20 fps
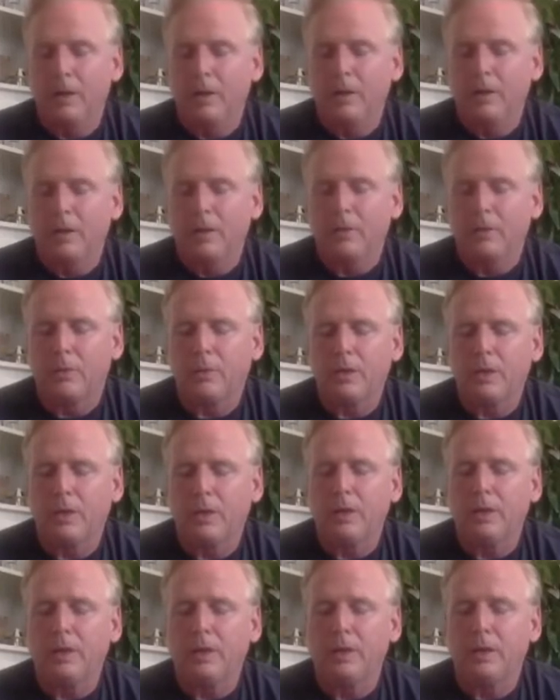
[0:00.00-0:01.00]

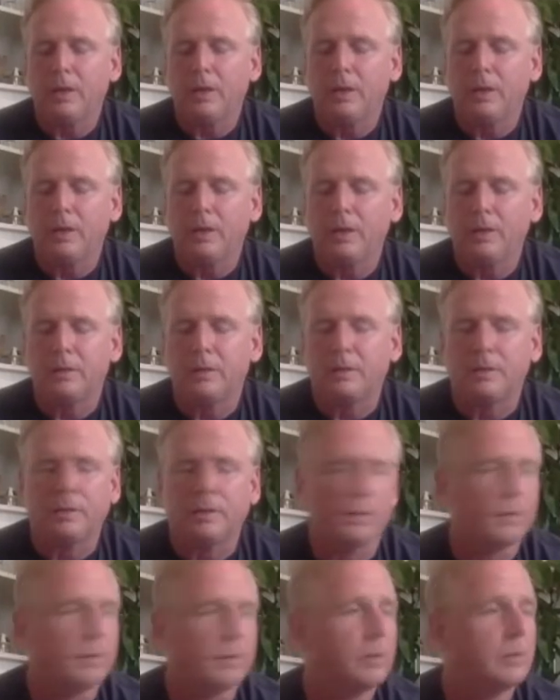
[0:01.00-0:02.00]
3,
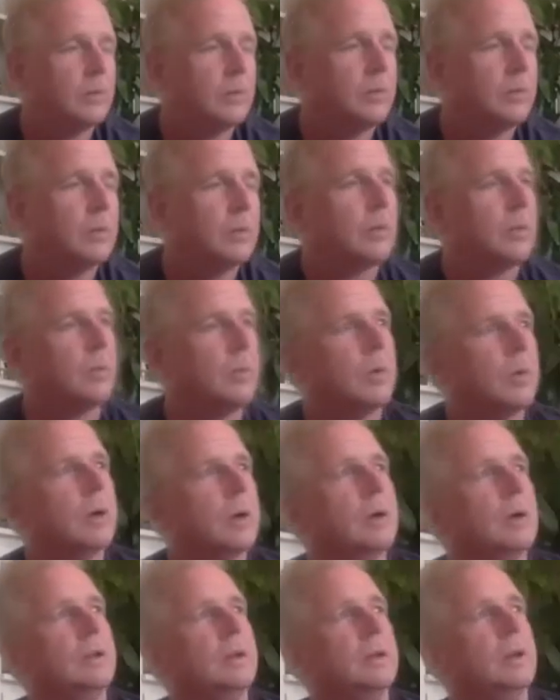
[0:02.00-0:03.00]
2,
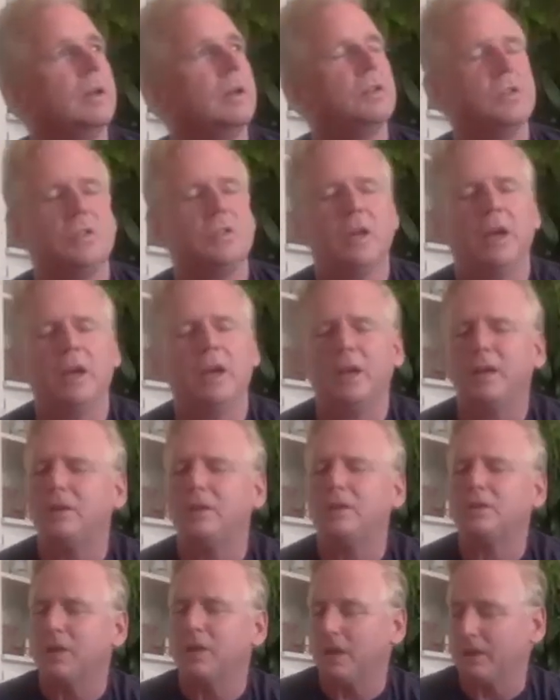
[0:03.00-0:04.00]
1,
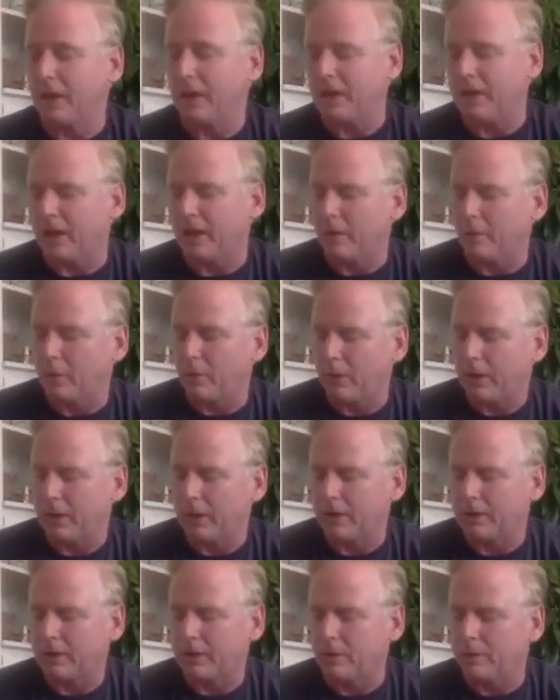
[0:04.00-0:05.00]
change. Shake that elbow out
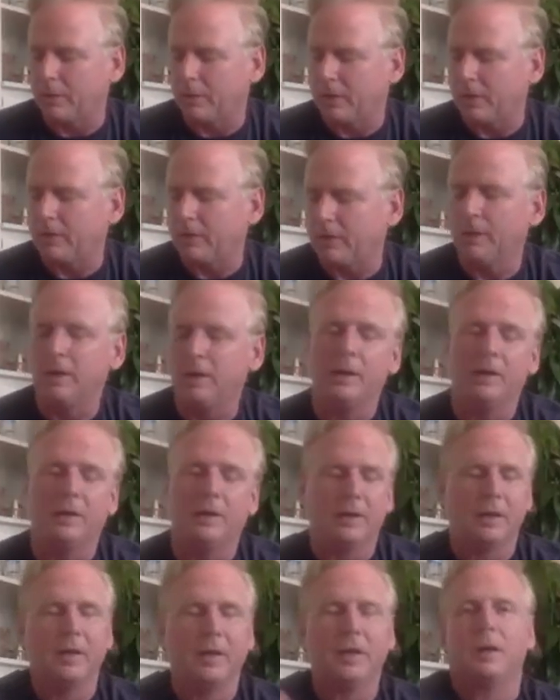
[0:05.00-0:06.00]
a little bit.
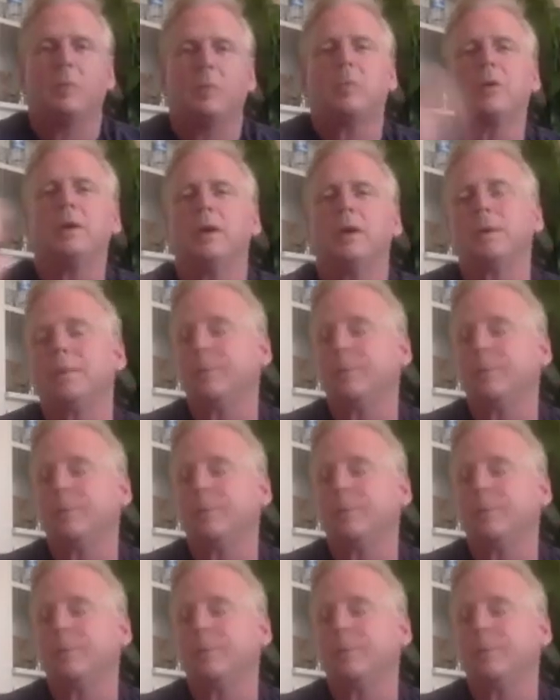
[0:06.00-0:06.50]
Take a break.